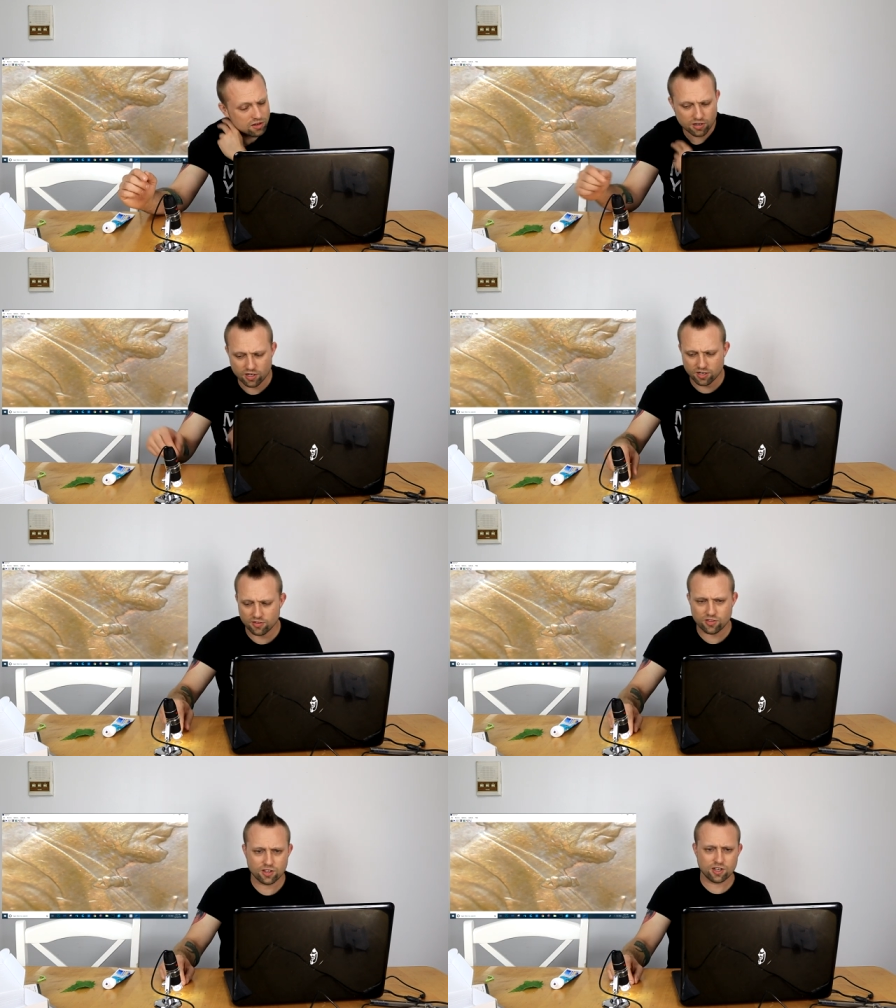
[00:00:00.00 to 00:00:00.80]

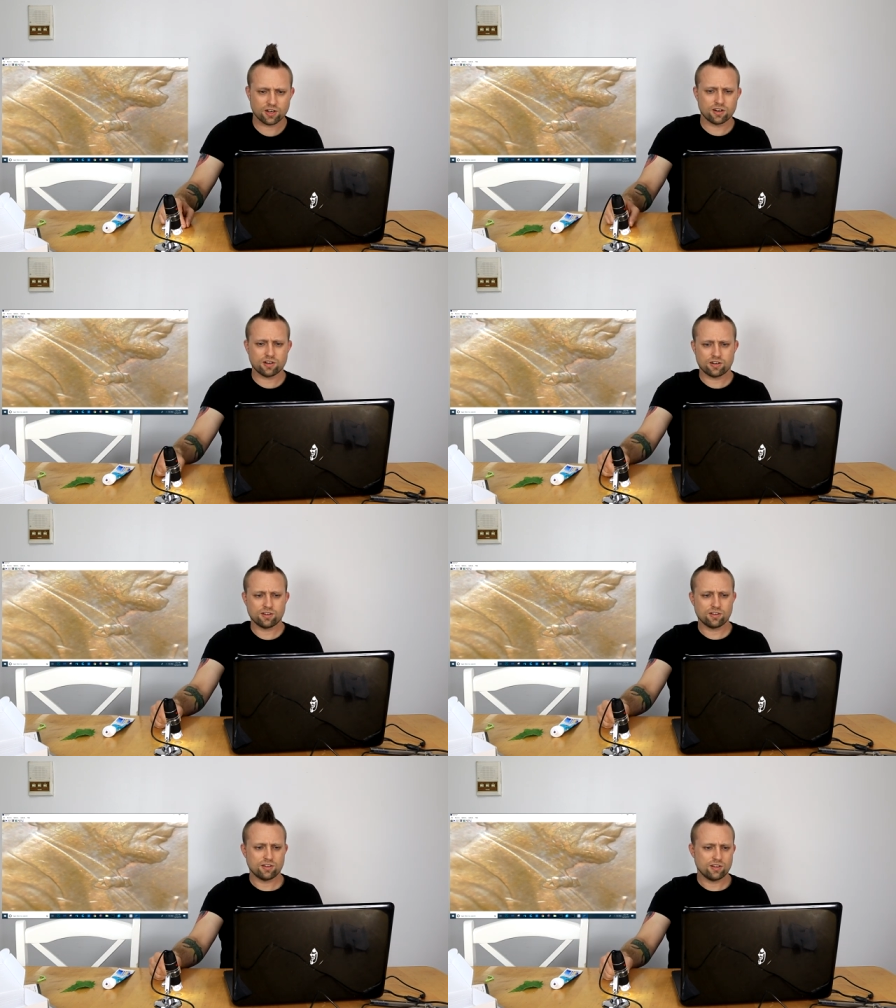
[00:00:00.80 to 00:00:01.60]
Okay, there.
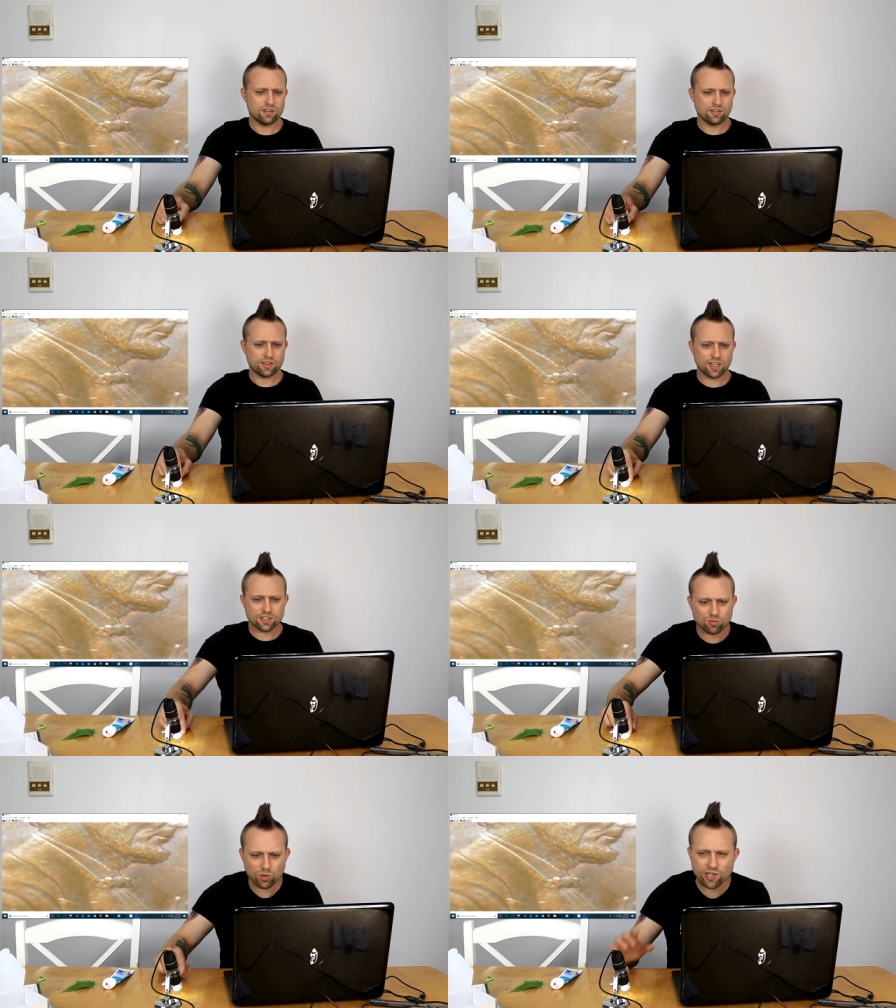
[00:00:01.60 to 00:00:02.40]

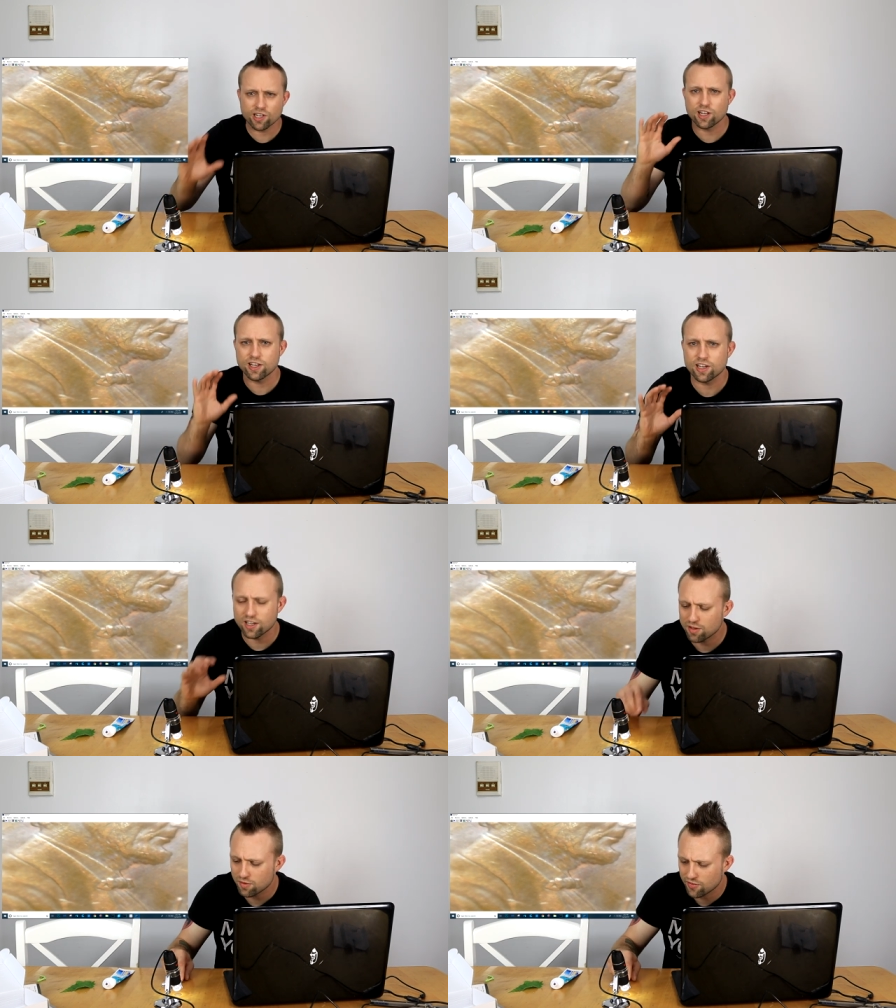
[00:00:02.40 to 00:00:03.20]
That's what like
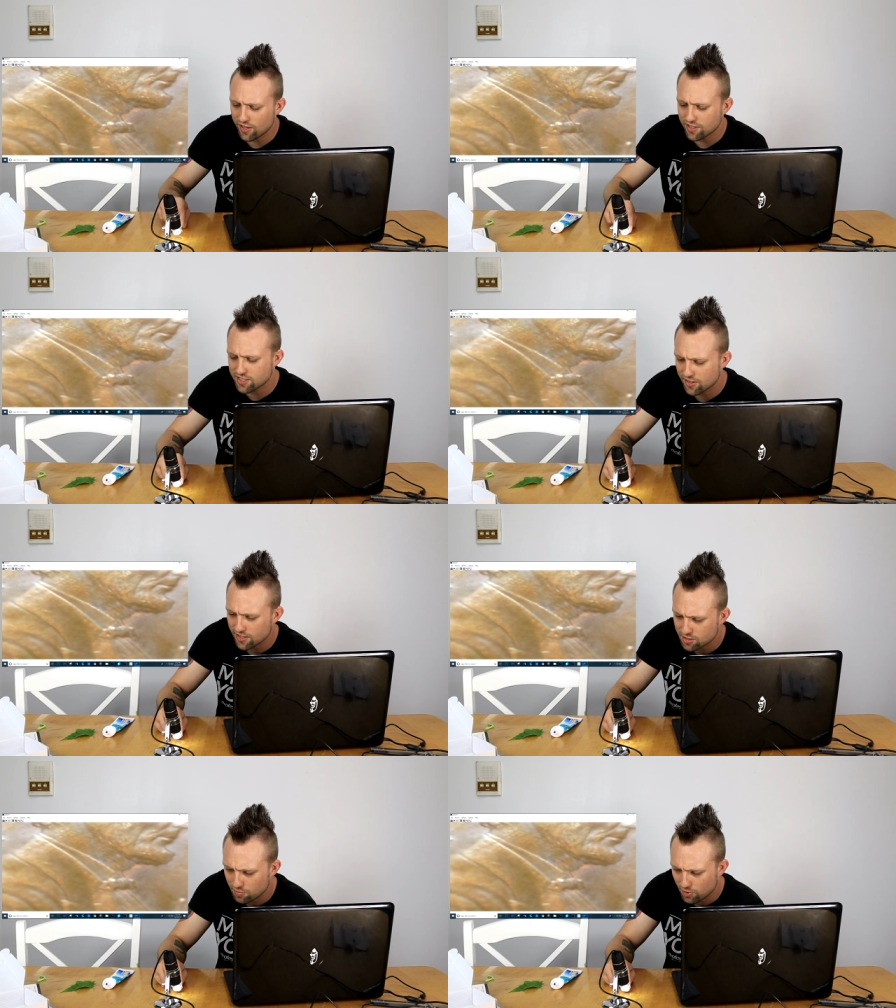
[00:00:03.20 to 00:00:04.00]
I'd say
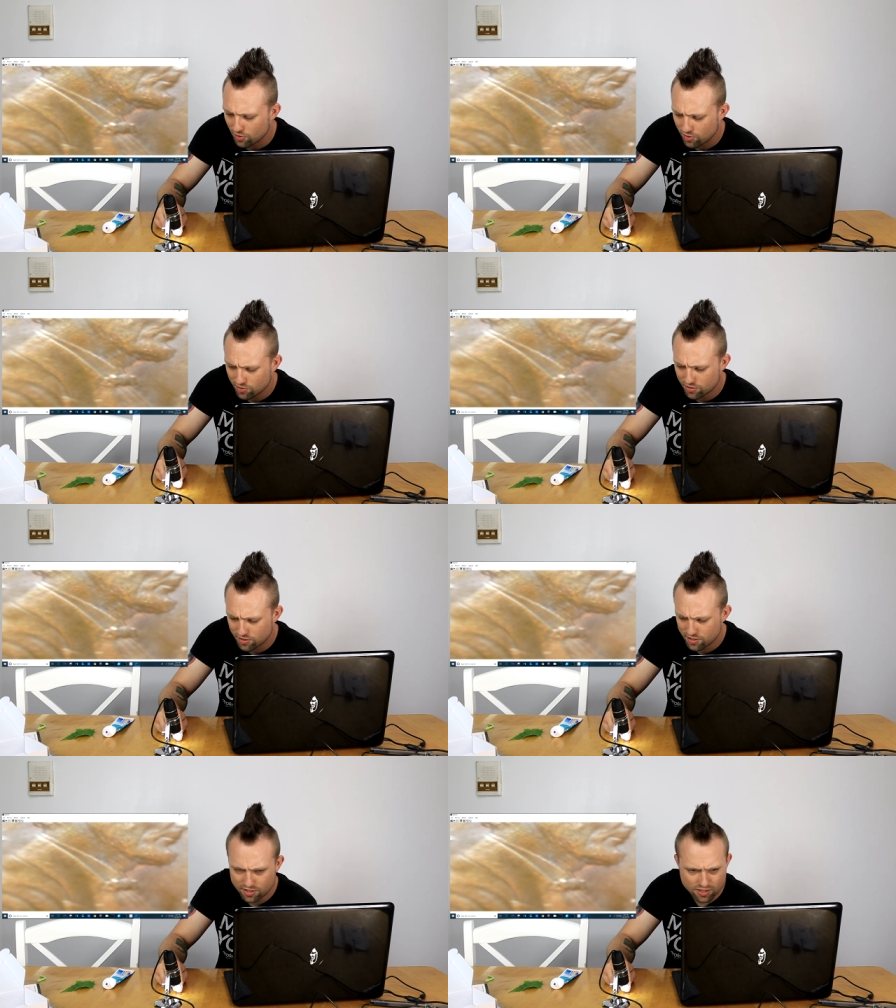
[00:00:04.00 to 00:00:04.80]
that's about
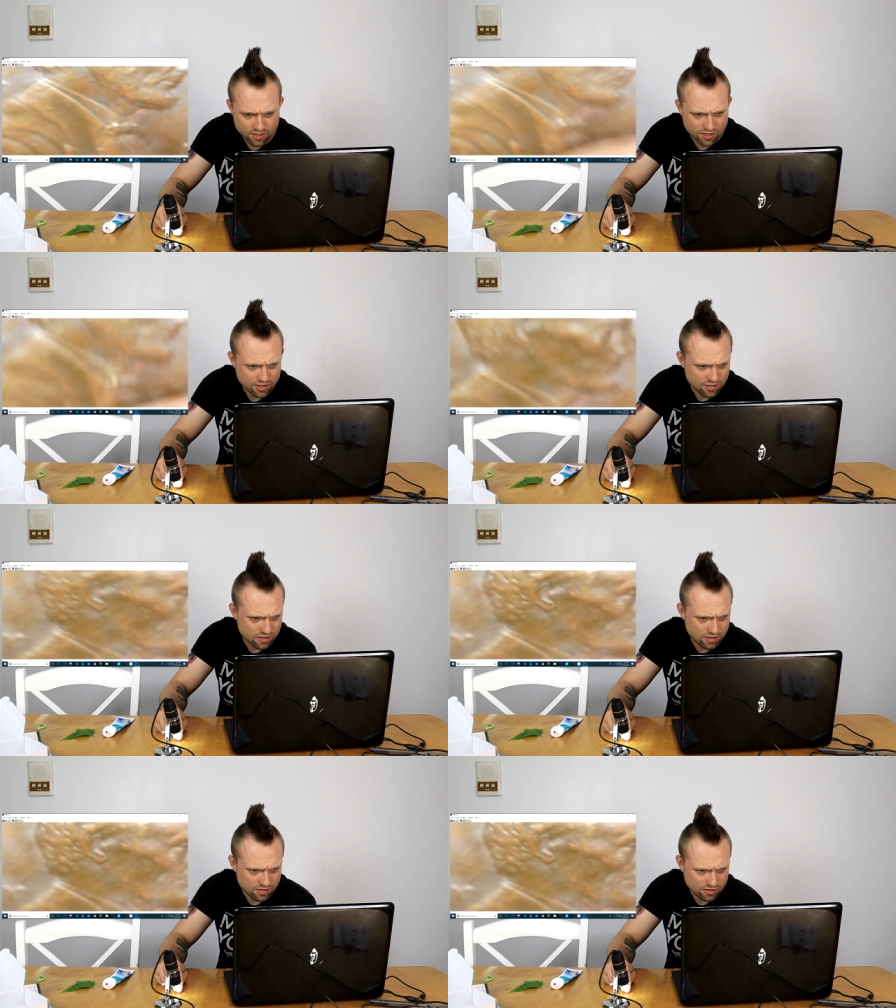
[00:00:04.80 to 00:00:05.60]
100
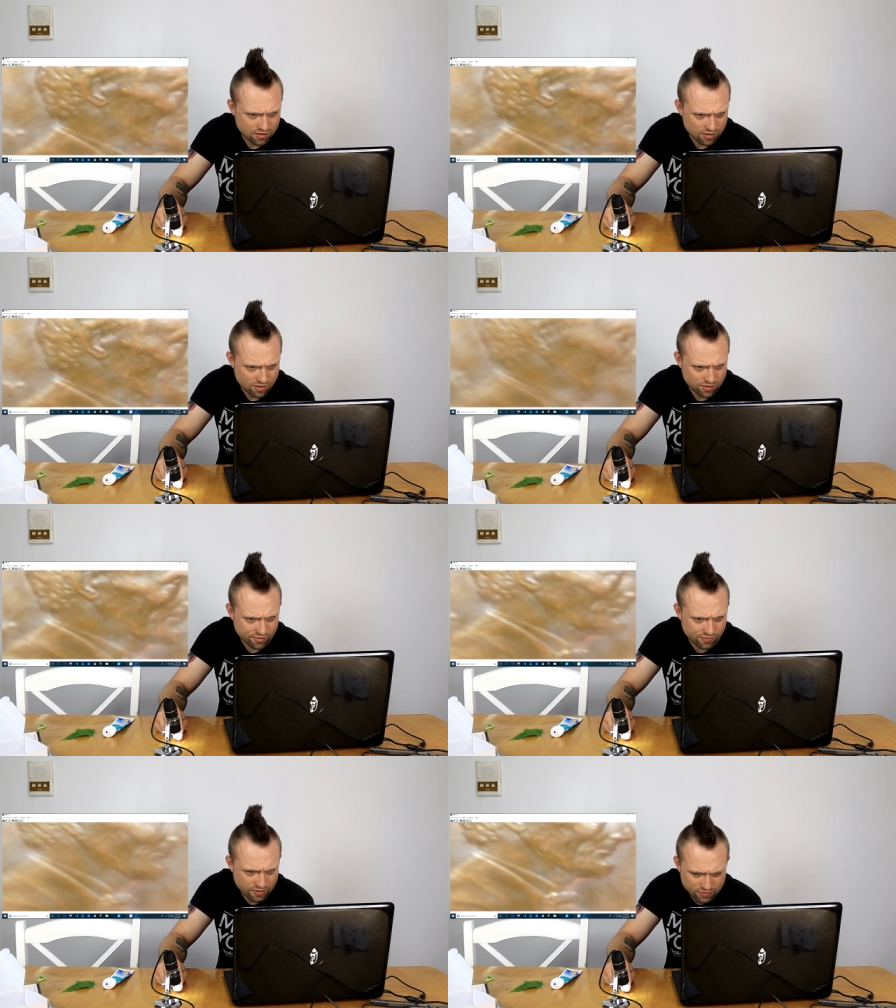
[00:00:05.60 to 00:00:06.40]

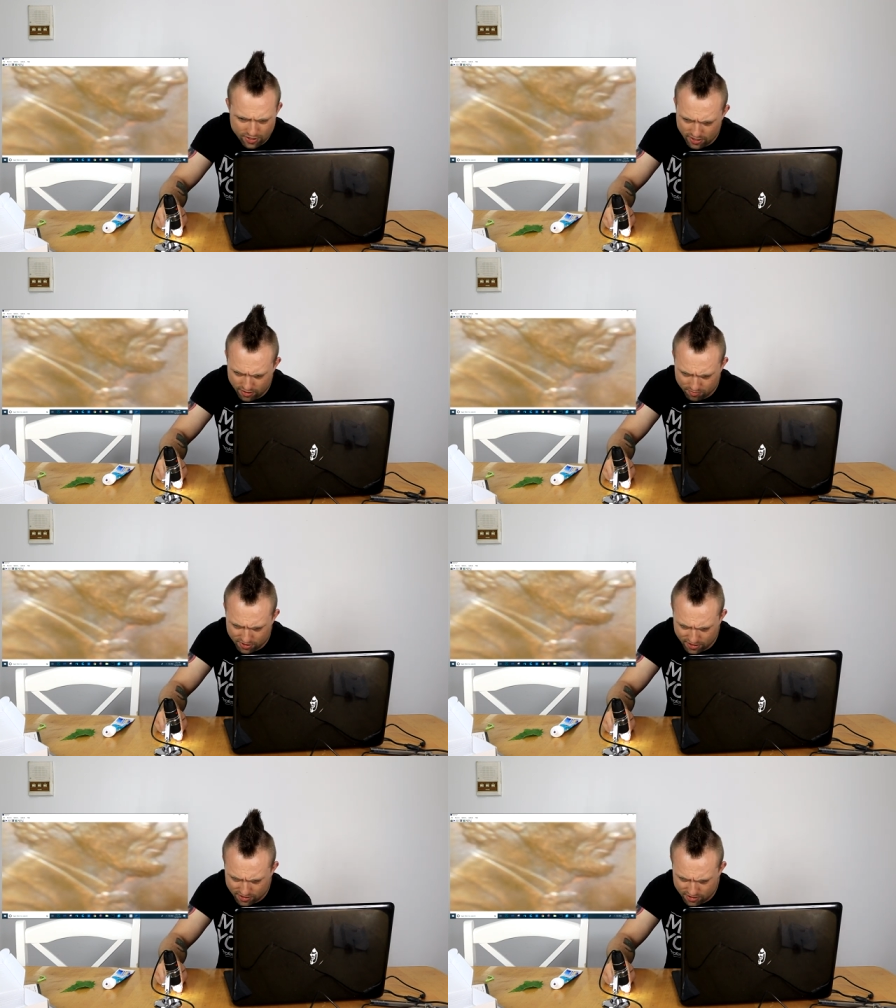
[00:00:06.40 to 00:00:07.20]
150 times
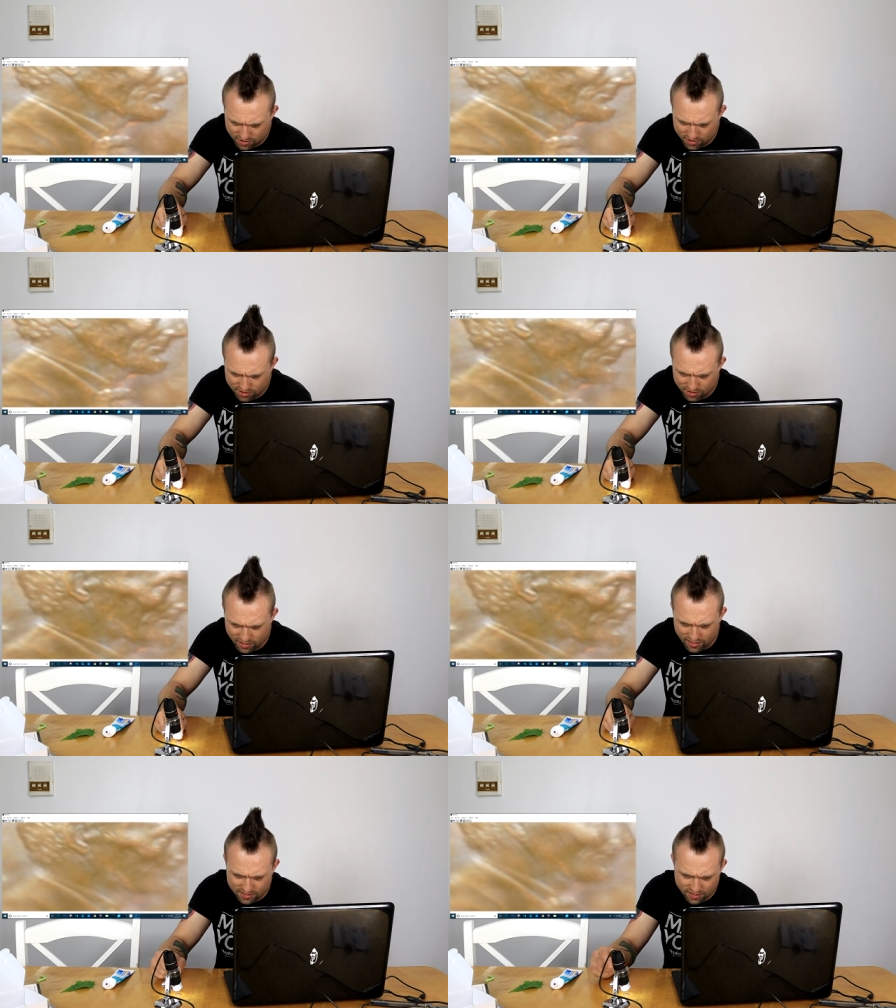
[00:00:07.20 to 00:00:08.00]
X just
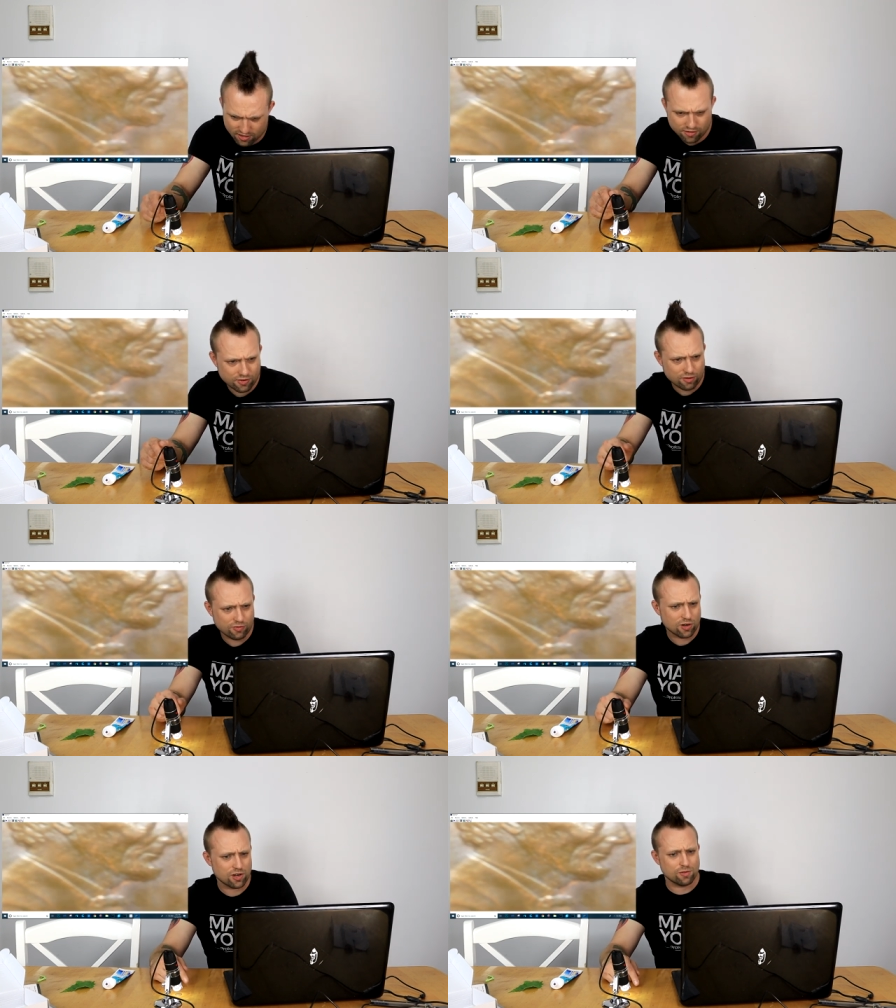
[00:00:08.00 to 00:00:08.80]
guessing off how
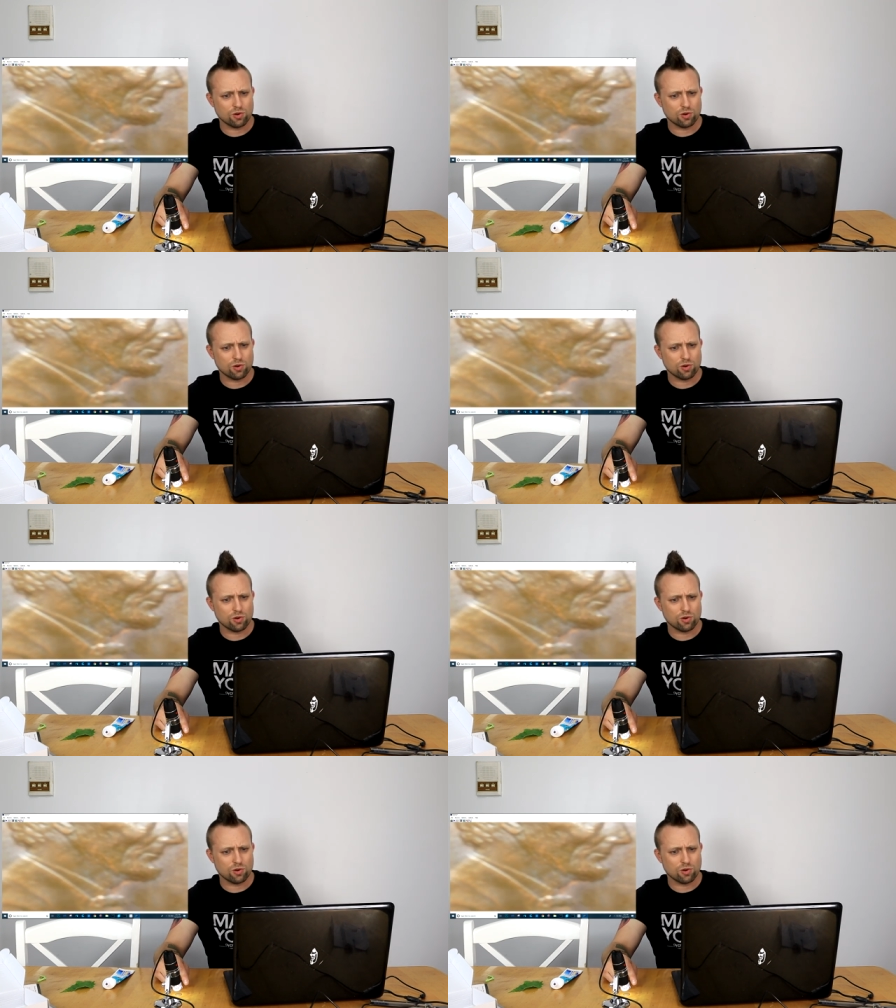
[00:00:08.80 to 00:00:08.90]
far I